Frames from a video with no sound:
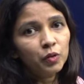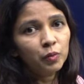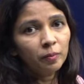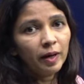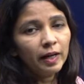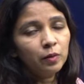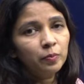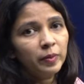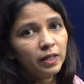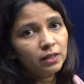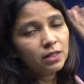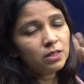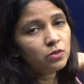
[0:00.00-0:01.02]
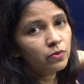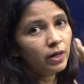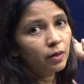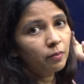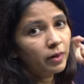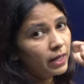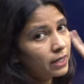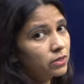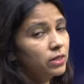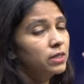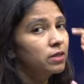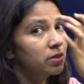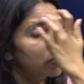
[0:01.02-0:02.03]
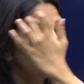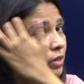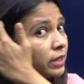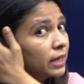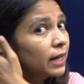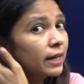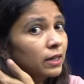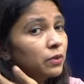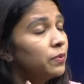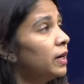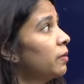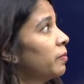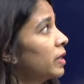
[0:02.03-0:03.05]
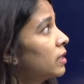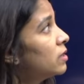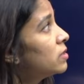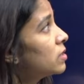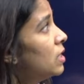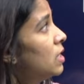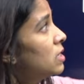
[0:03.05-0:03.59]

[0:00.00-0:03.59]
You might pick this one, but actually this is not the correct one, because